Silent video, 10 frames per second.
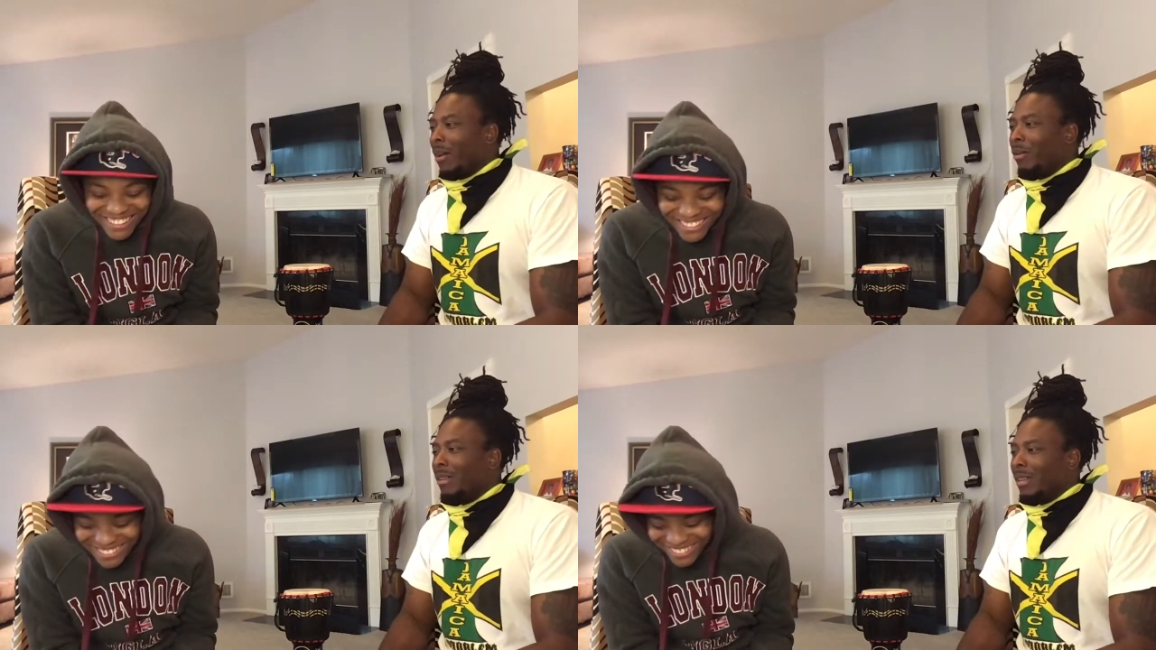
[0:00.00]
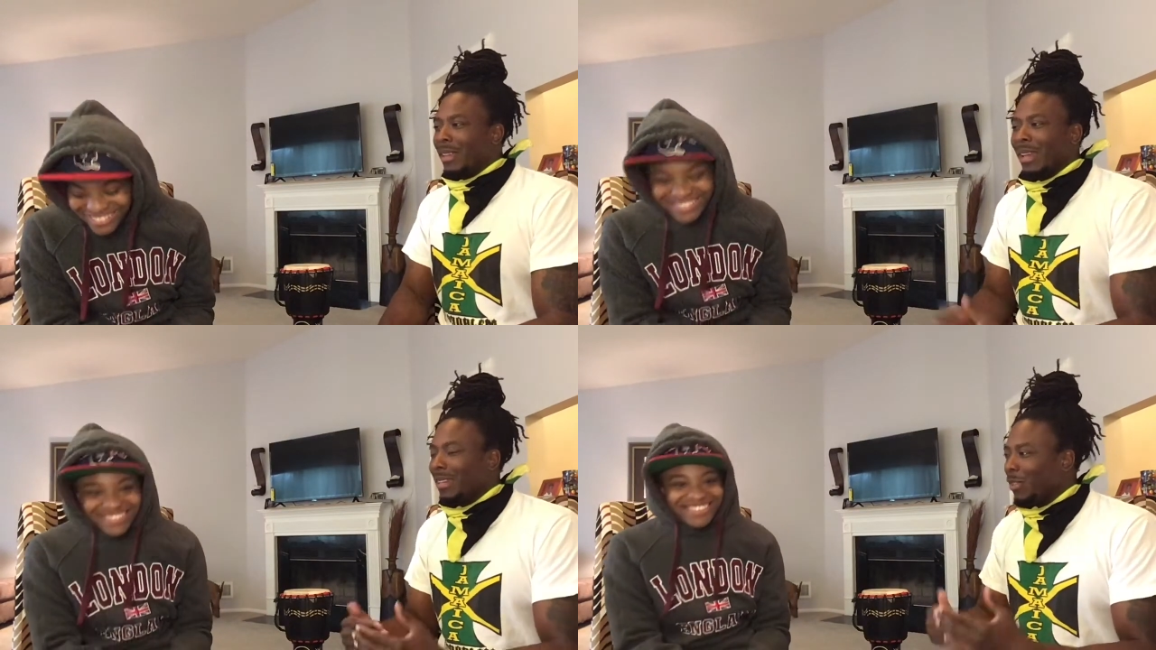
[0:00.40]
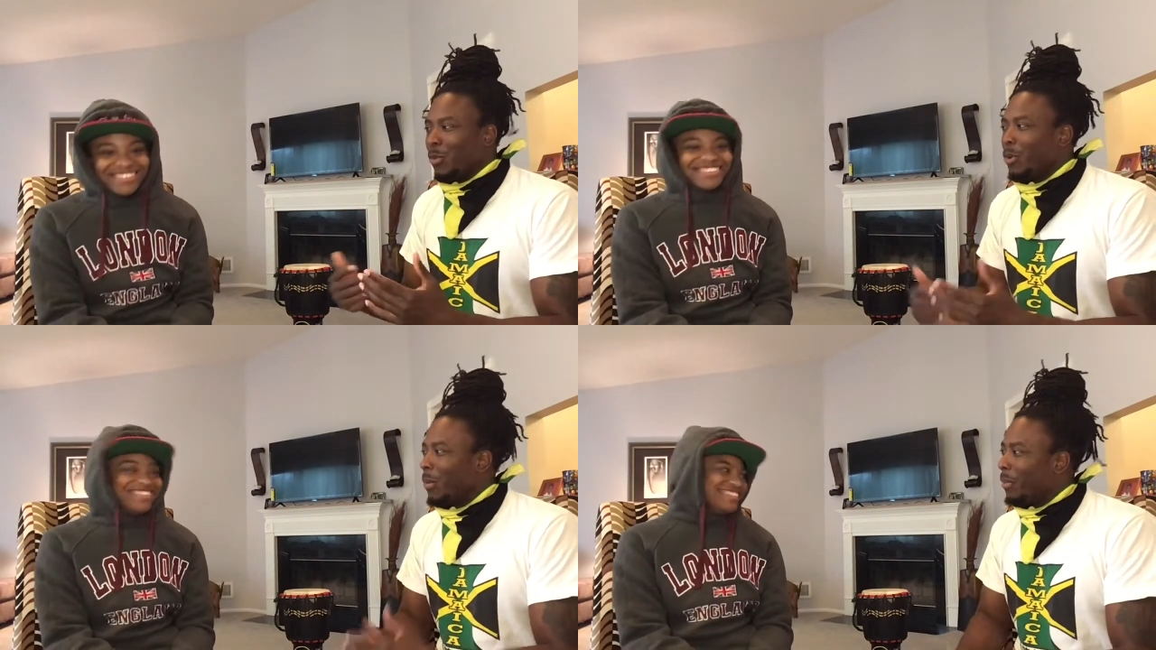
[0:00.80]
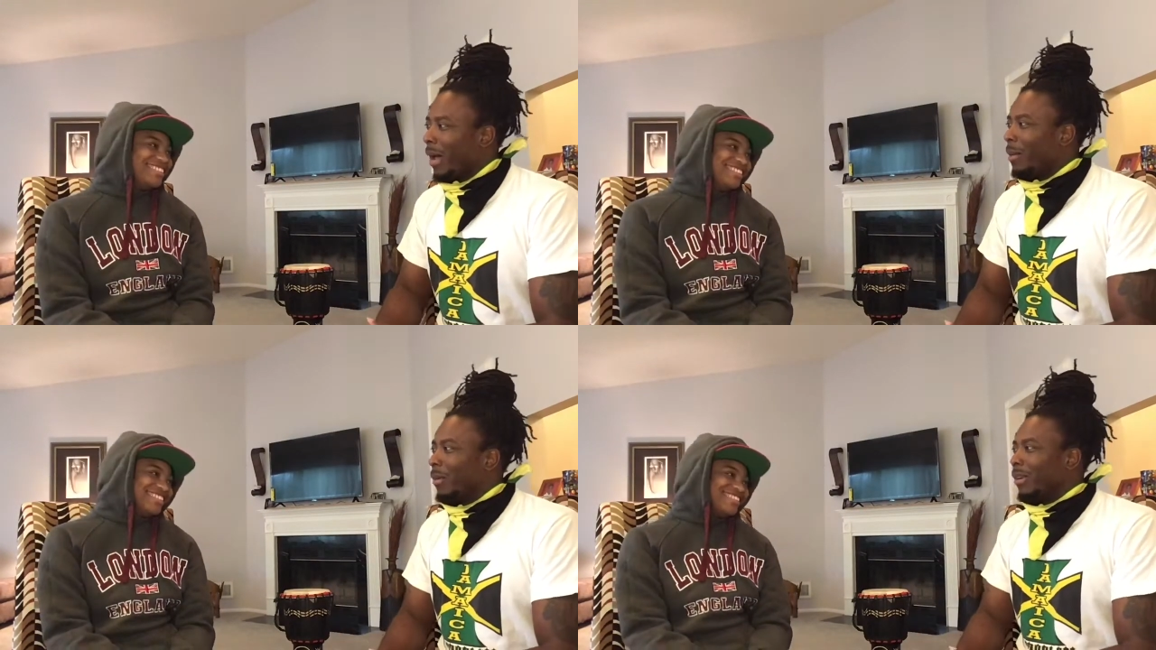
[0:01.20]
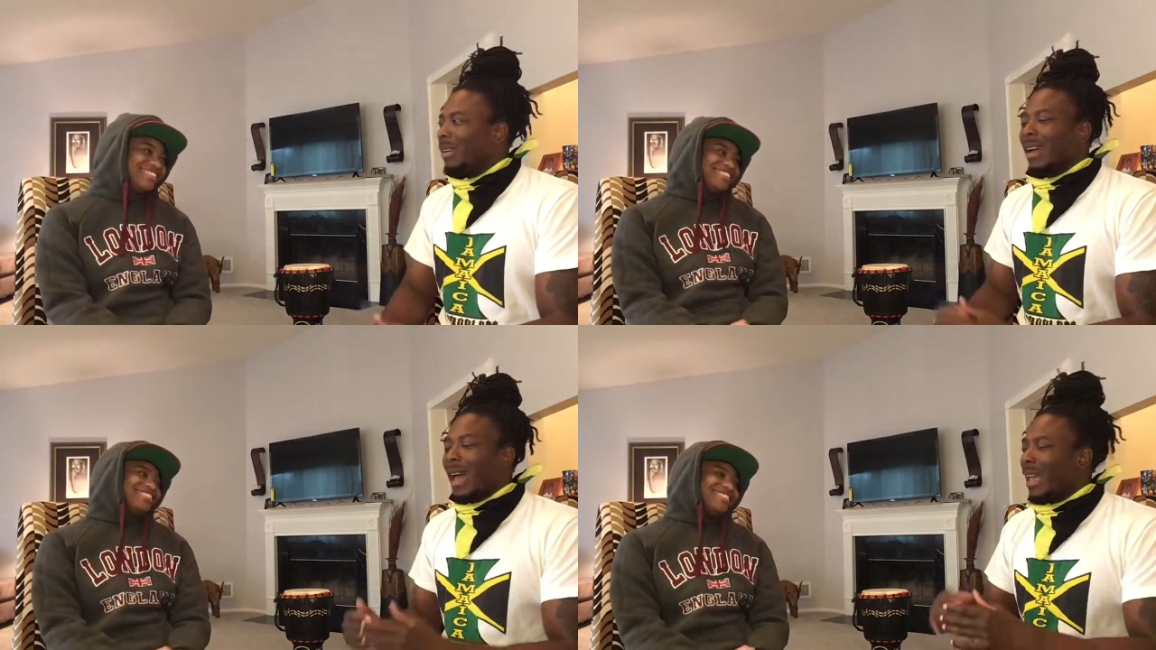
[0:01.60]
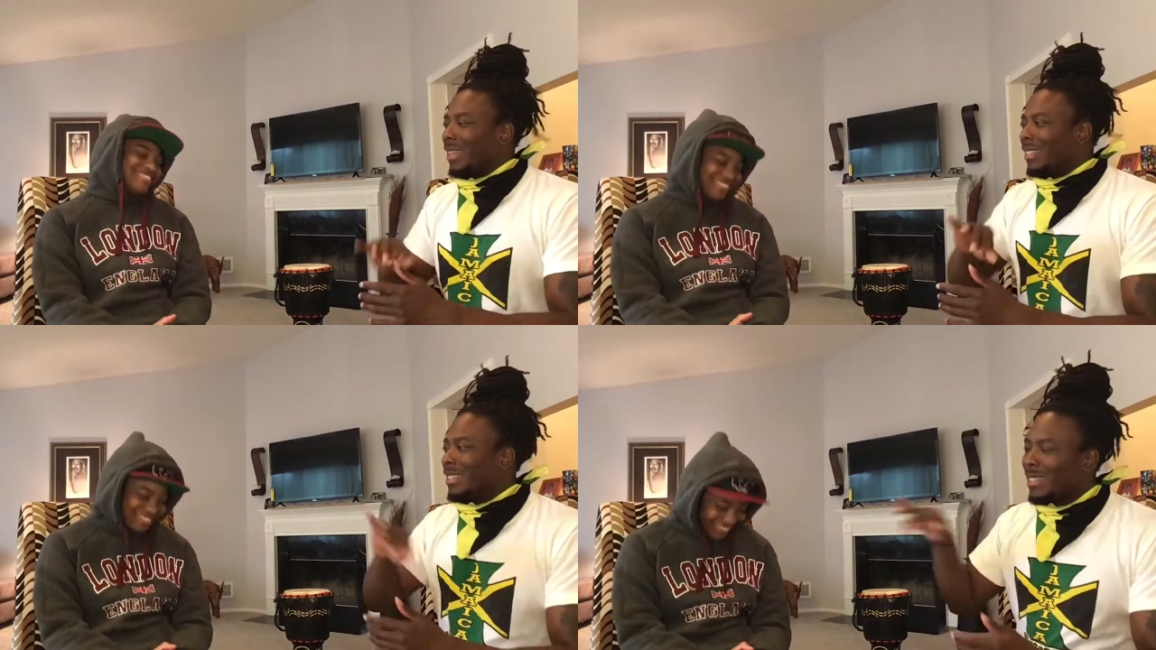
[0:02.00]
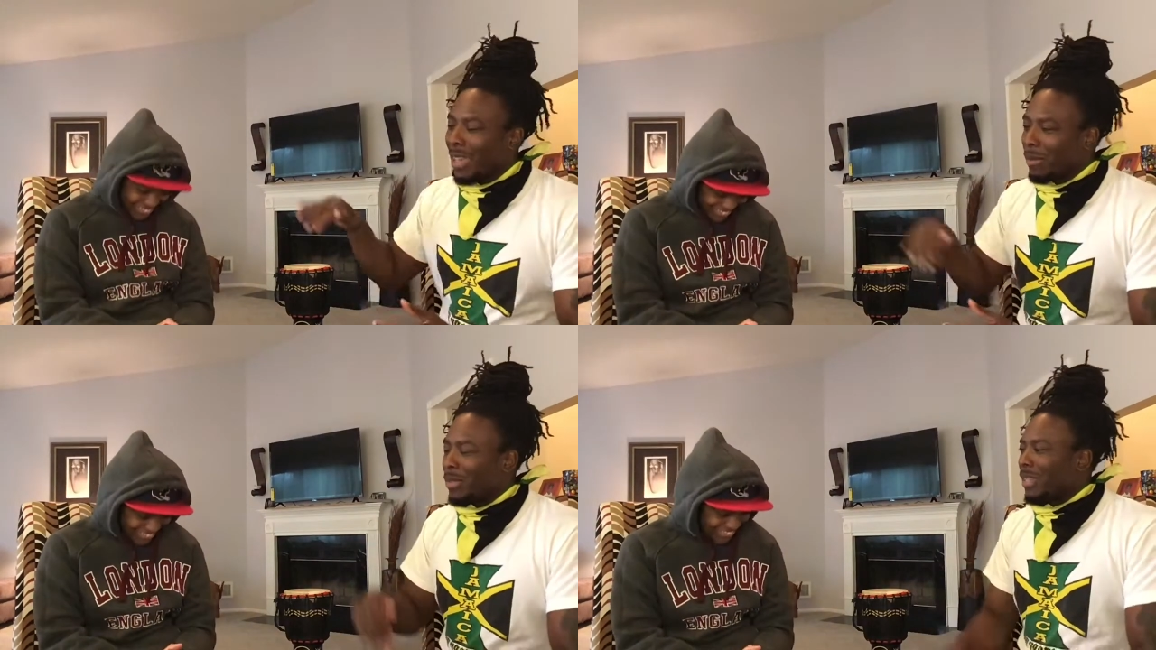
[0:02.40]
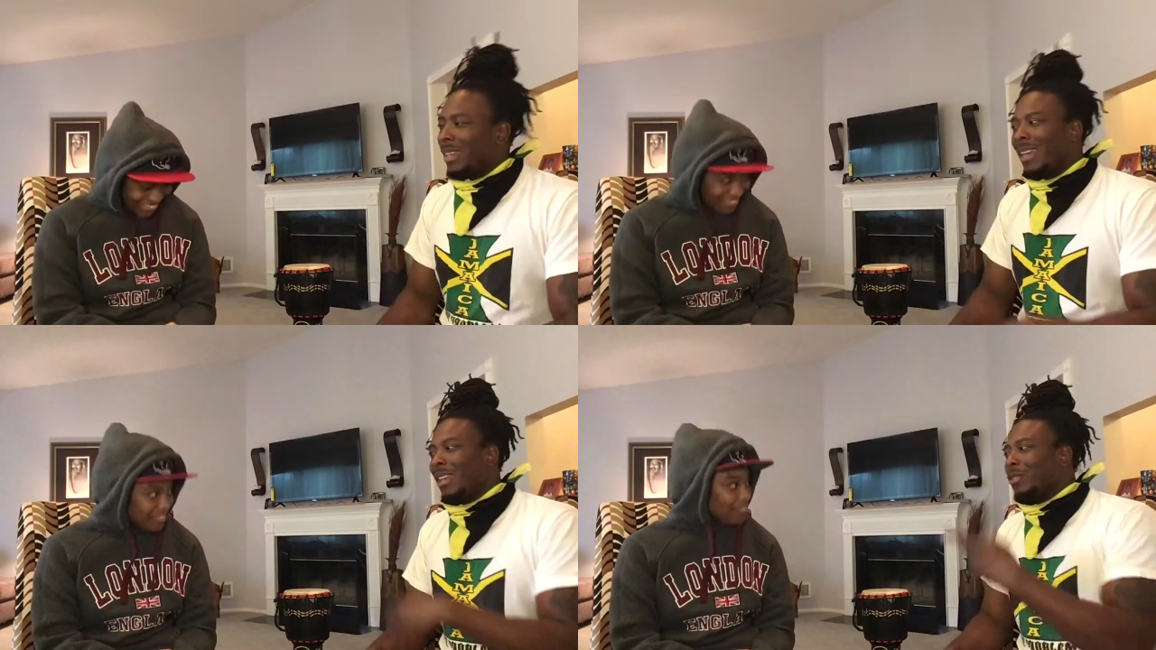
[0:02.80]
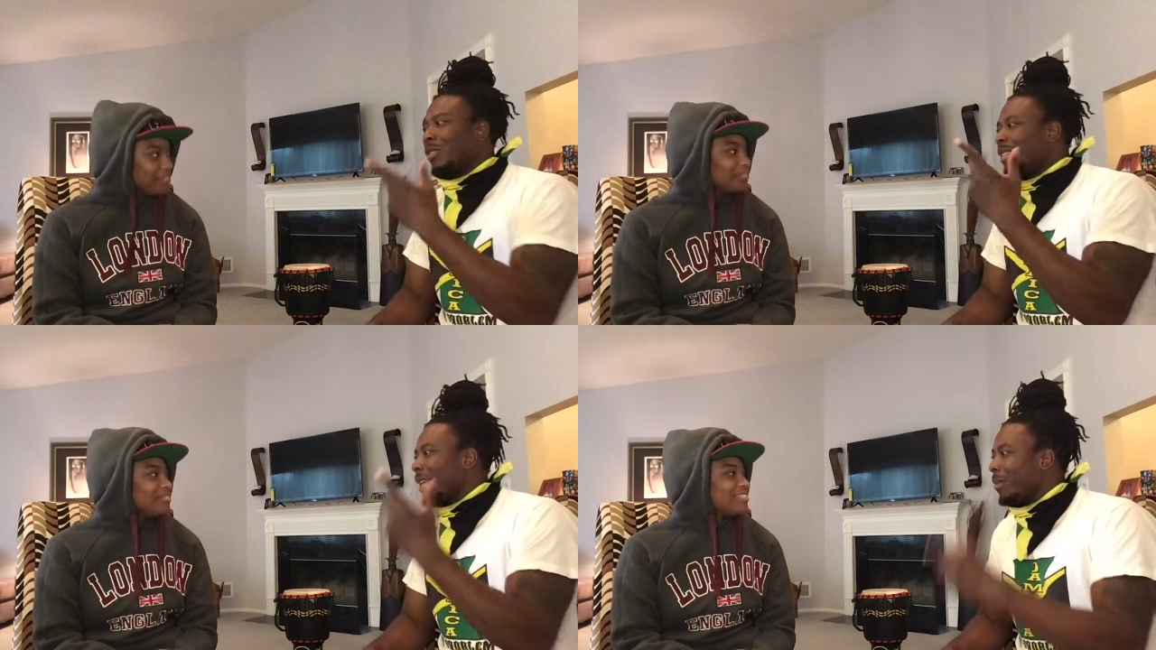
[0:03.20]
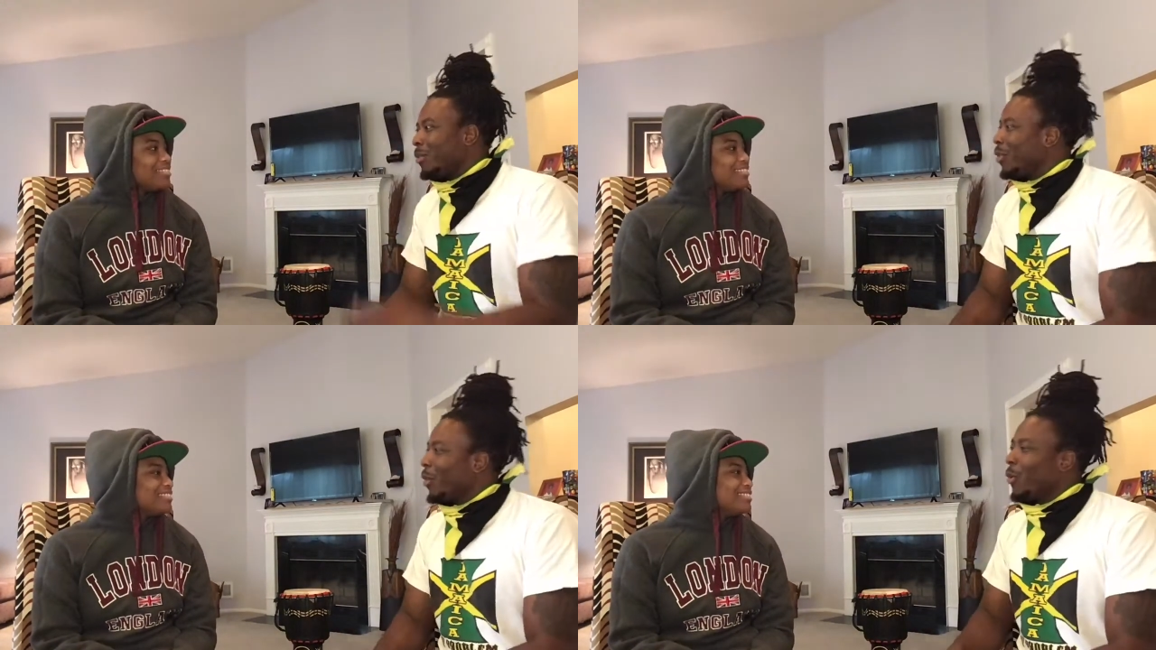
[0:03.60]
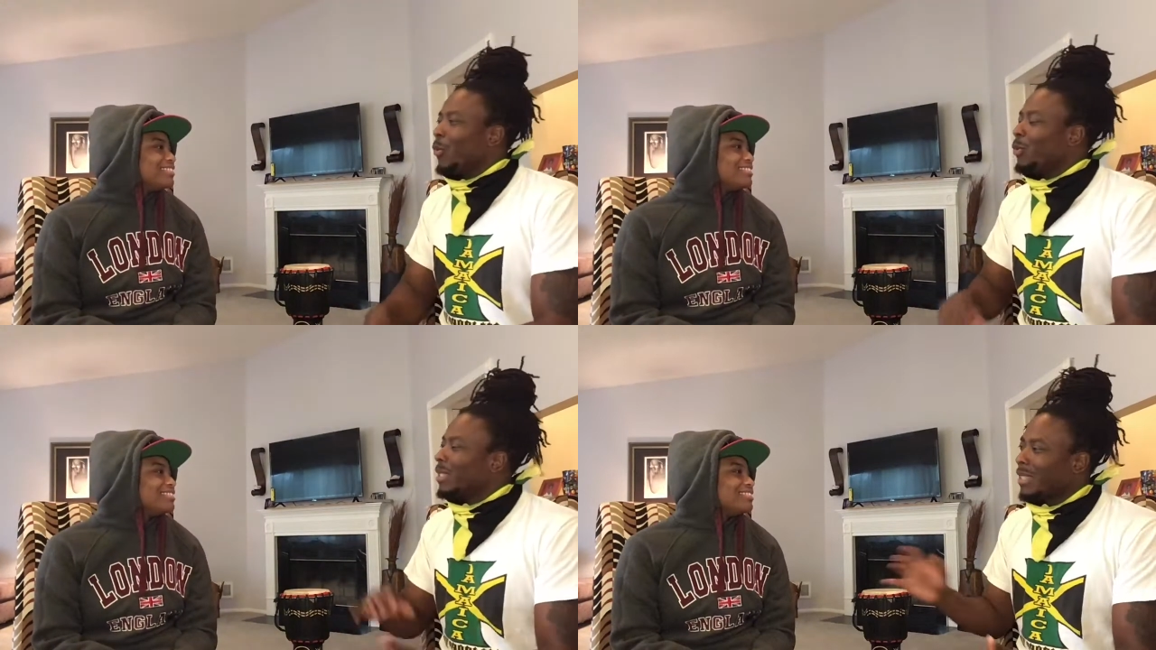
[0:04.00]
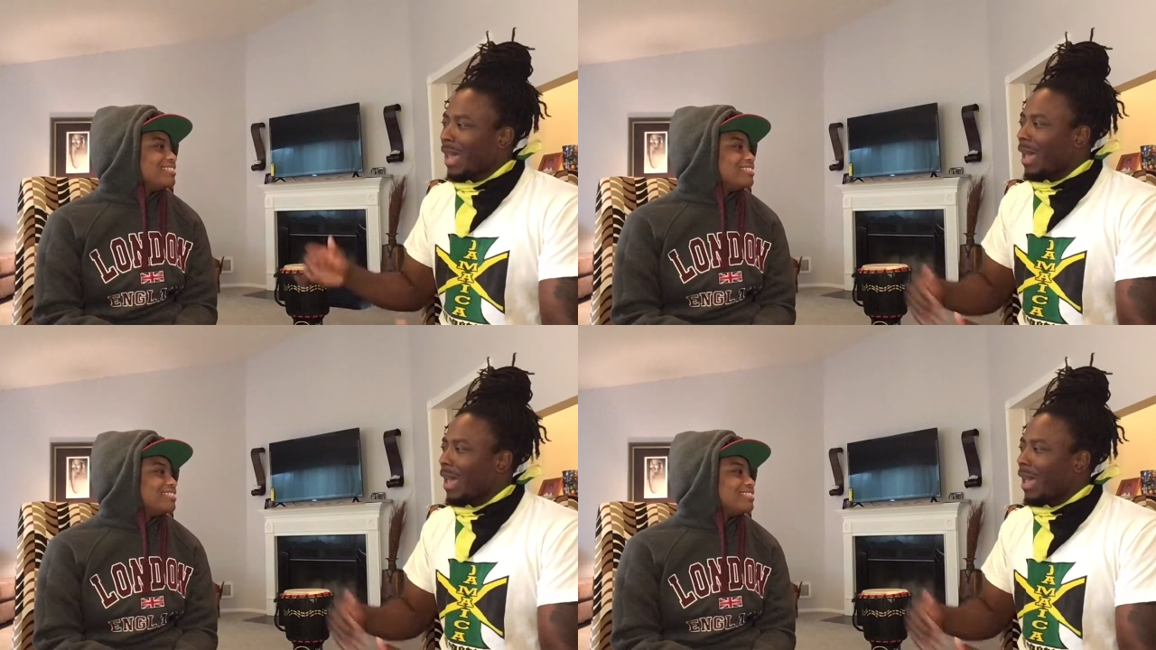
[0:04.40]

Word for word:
Speaker 1: Like a unibomber. I intercept, intercept your whole style.